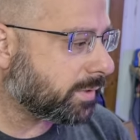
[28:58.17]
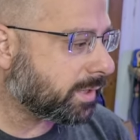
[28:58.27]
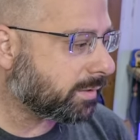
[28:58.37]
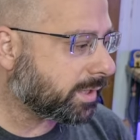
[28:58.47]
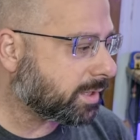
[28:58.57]
when they
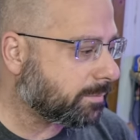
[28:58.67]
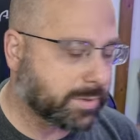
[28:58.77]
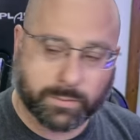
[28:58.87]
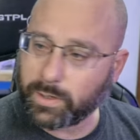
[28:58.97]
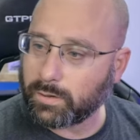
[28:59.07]
link up.
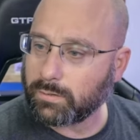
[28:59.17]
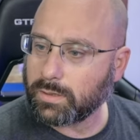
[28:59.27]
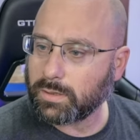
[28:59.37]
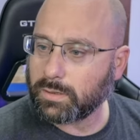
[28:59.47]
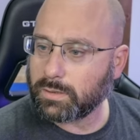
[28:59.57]
There we go.
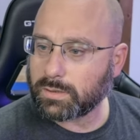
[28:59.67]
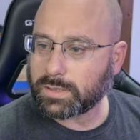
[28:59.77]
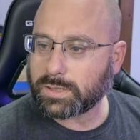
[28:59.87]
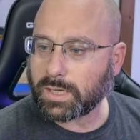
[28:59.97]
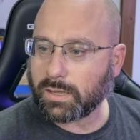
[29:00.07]

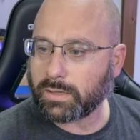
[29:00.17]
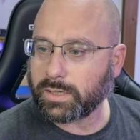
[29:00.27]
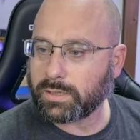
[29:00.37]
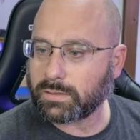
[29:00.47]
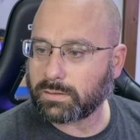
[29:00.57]

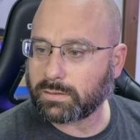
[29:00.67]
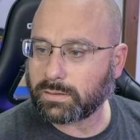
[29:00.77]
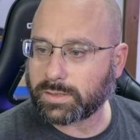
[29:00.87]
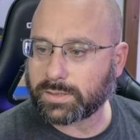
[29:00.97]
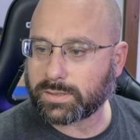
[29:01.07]
Solid.
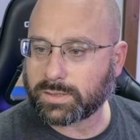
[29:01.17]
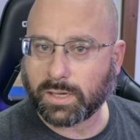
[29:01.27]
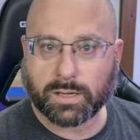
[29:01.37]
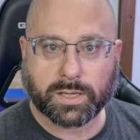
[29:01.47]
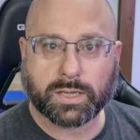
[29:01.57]
It's
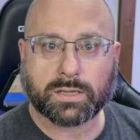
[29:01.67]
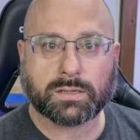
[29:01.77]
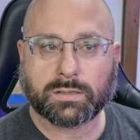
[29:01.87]
talking.